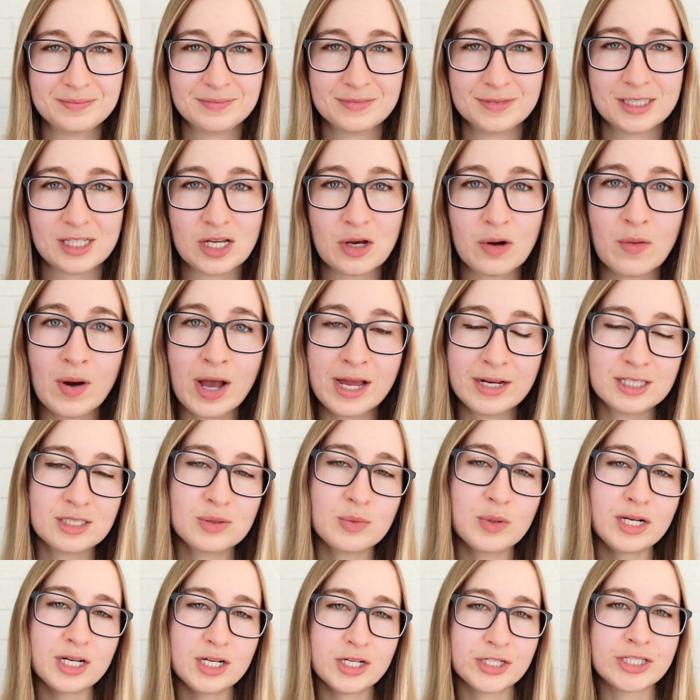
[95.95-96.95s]
So I just
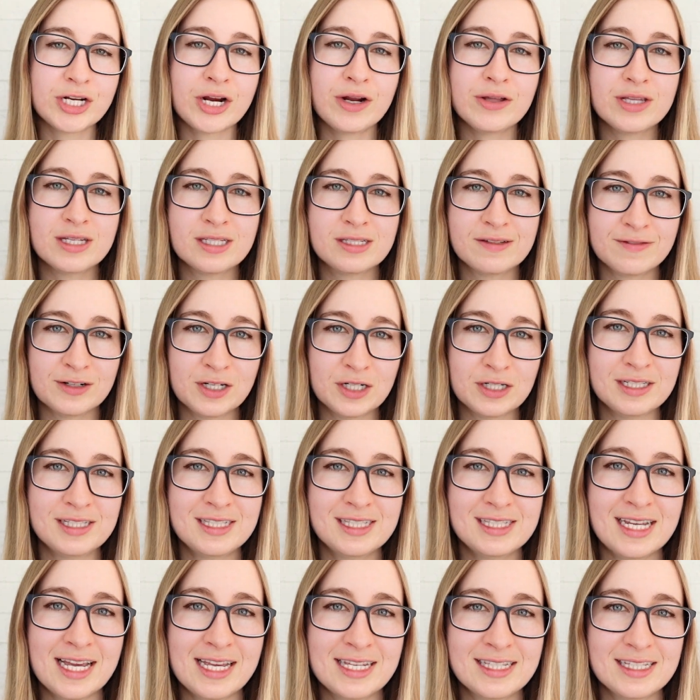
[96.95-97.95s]
wanted to share this
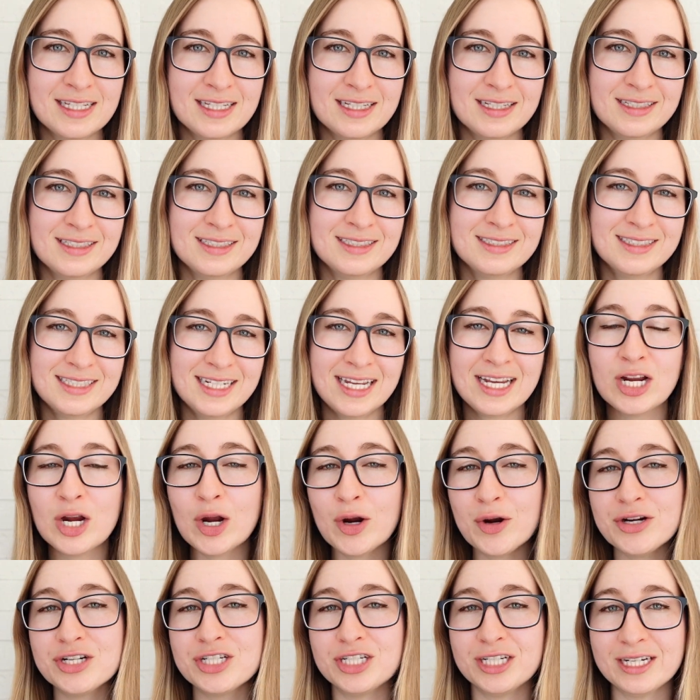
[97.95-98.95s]
first as an
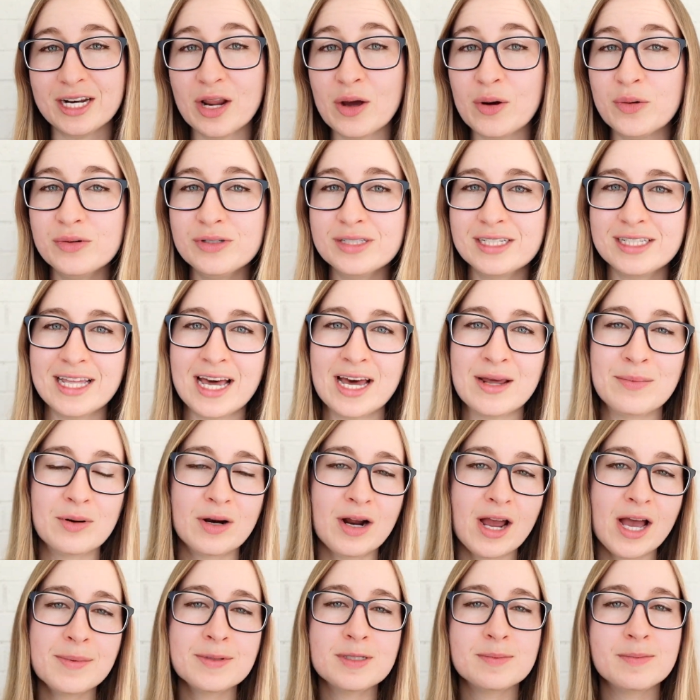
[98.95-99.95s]
encouraging note that
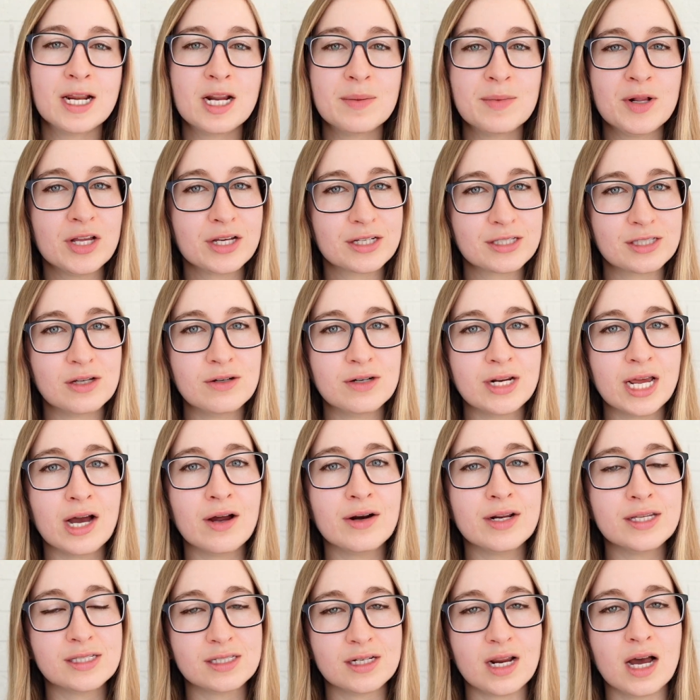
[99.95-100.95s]
perhaps metabolic
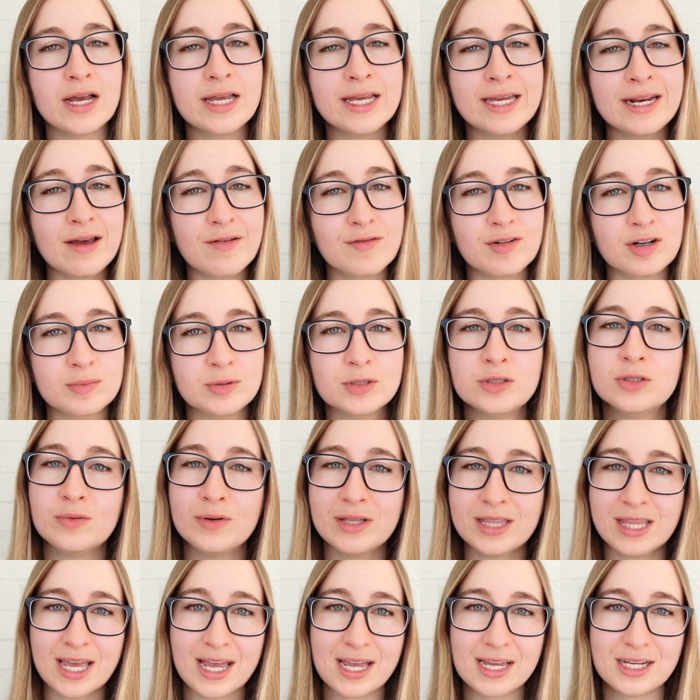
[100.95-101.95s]
slowdown is not inevitable
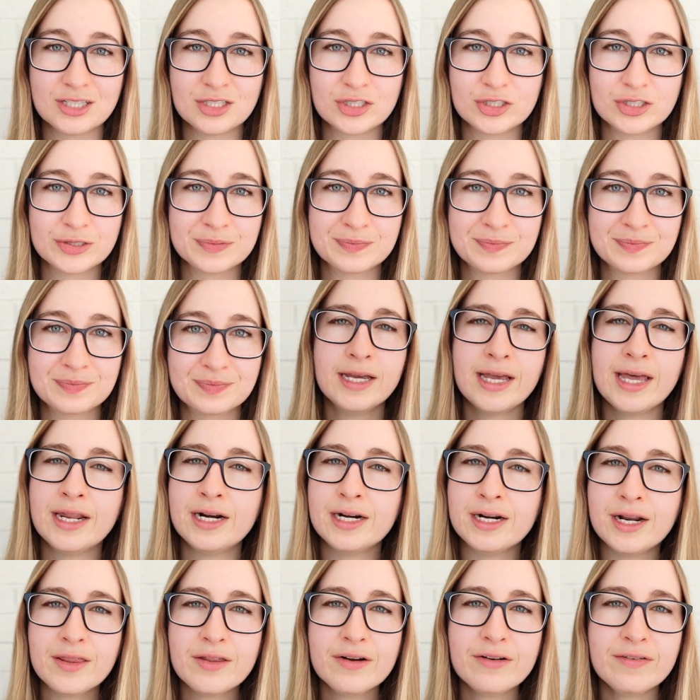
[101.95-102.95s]
with age. And
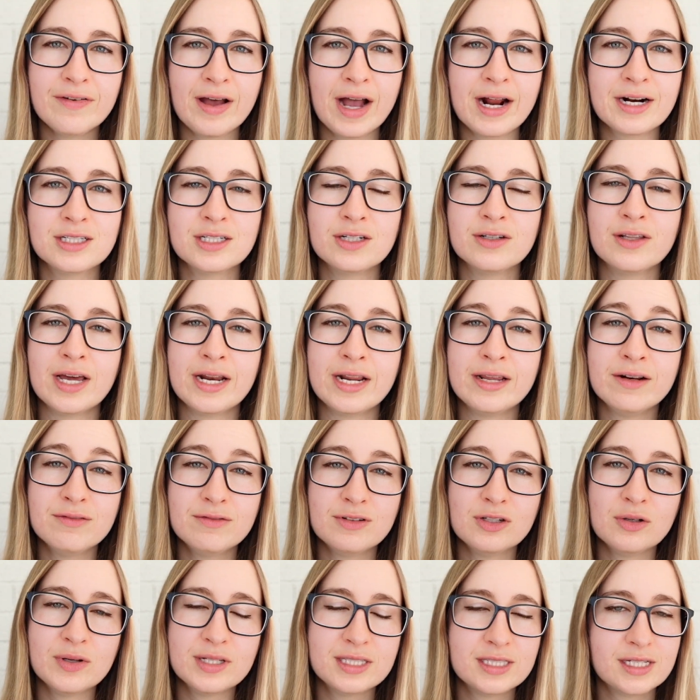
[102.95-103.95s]
another factor that
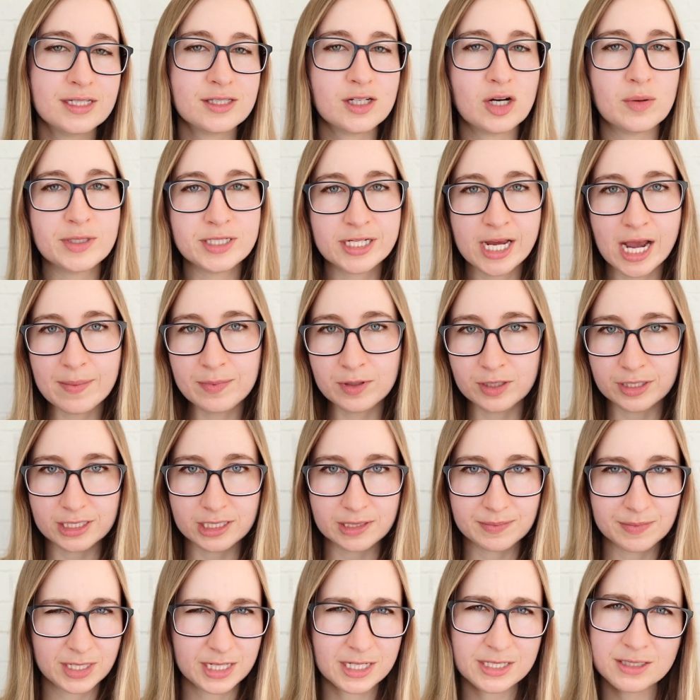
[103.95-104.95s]
influences our
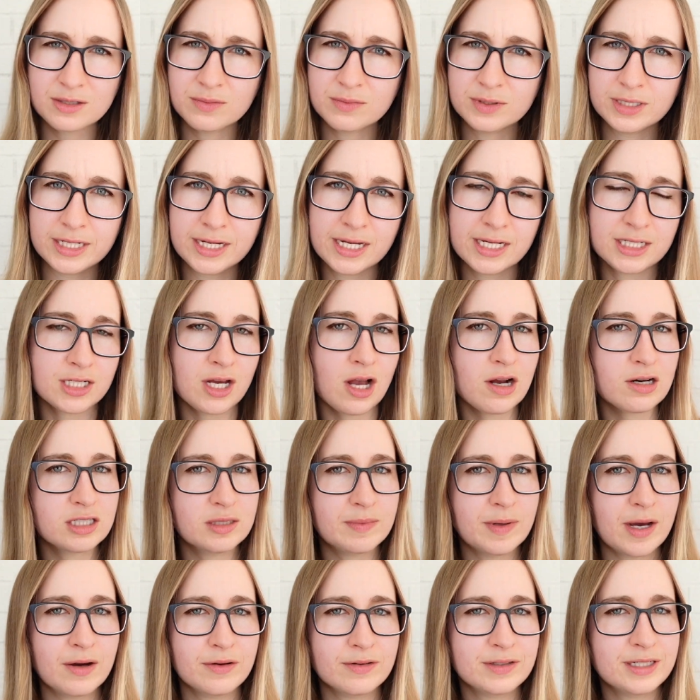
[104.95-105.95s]
metabolism that doesn't really get talked
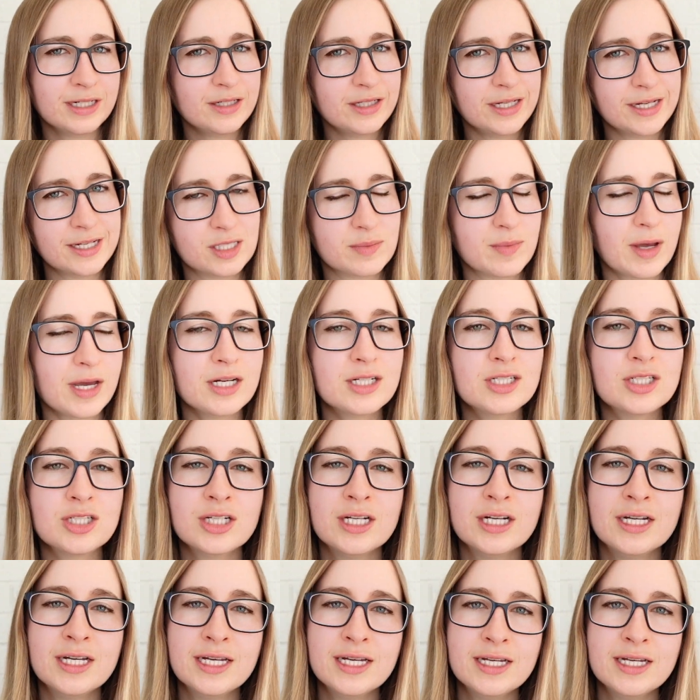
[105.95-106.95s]
about nearly as much
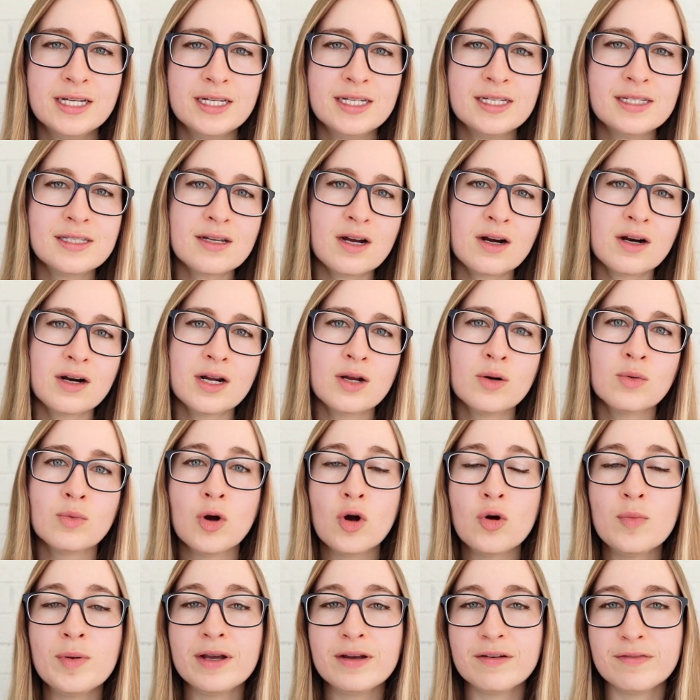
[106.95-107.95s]
is our
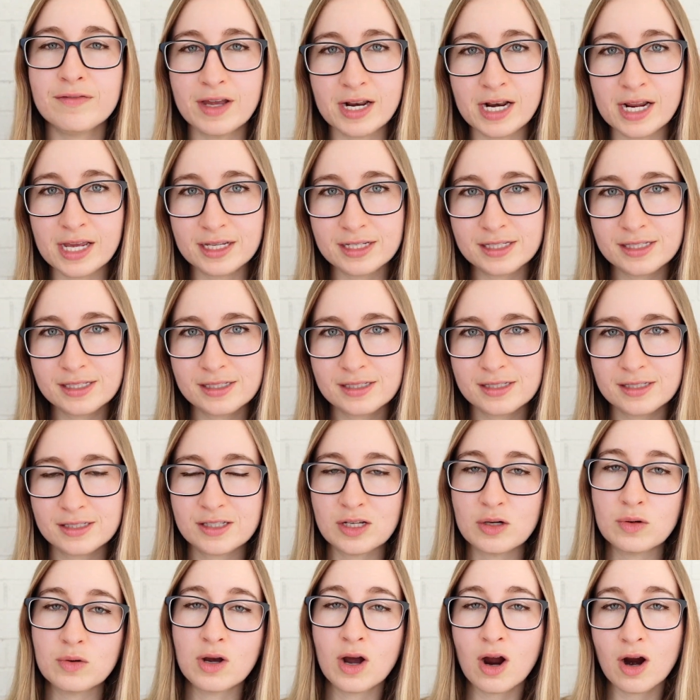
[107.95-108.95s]
aerobic fitness,
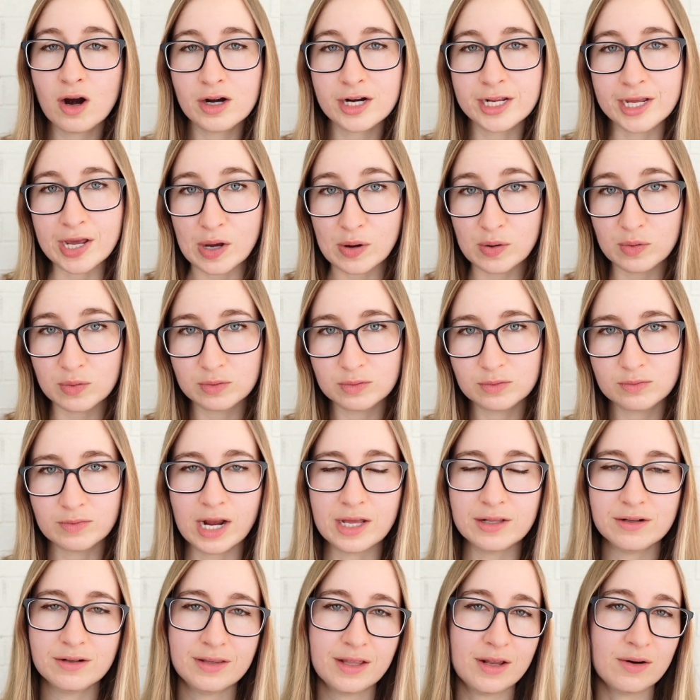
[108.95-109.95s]
so cardio
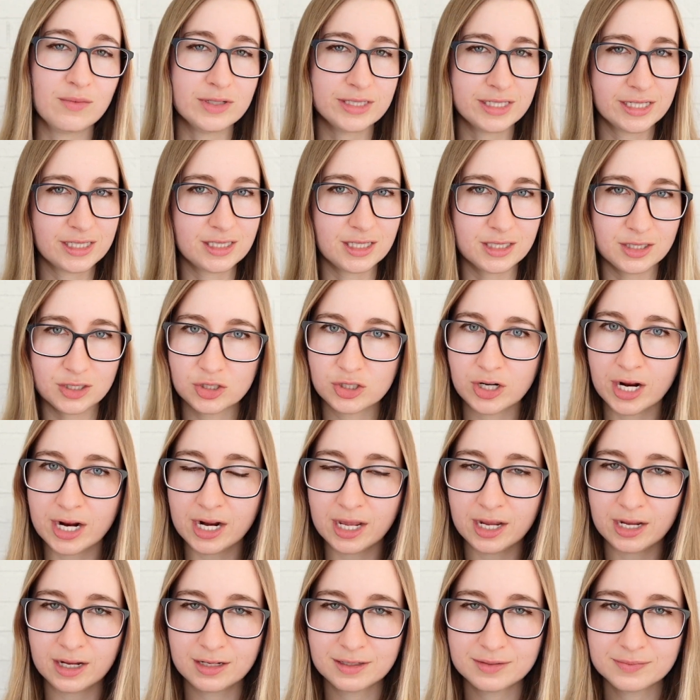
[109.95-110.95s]
rather than resistance
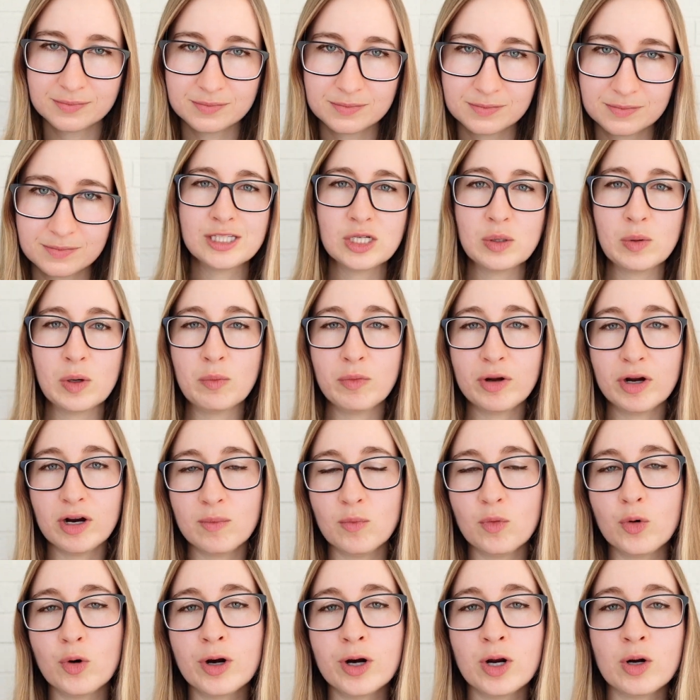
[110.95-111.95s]
training. So when we are
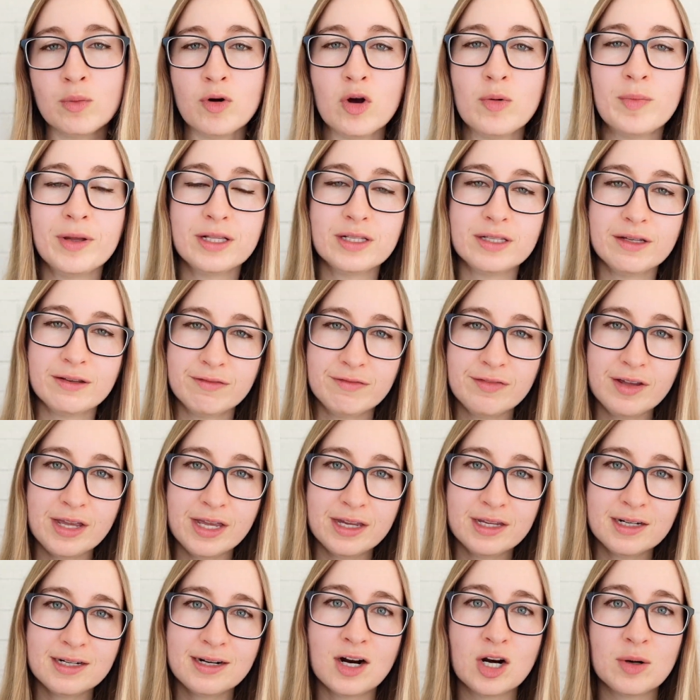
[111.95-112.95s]
more aerobically
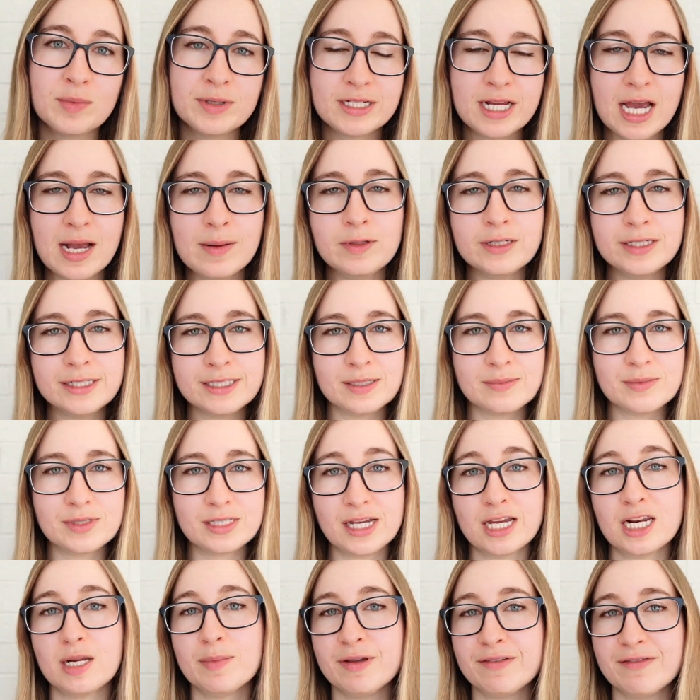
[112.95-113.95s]
fit, our metabolisms
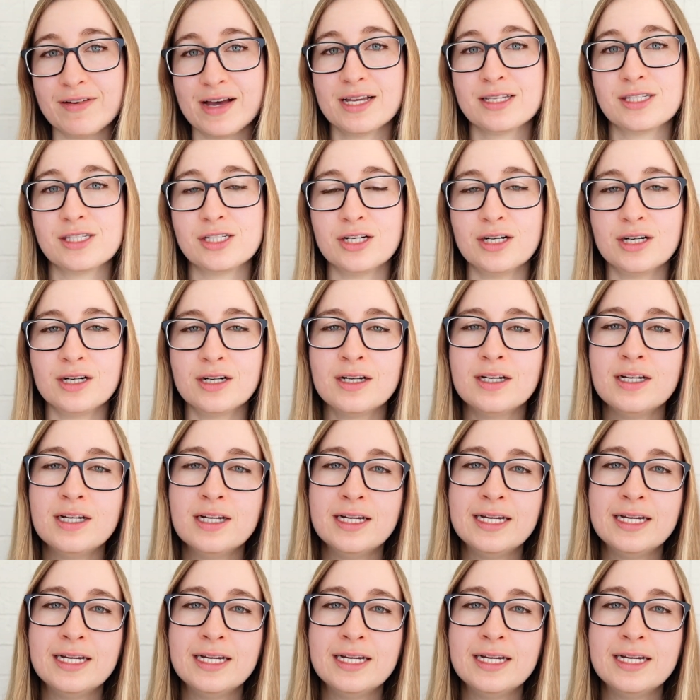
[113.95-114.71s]
tend to be faster.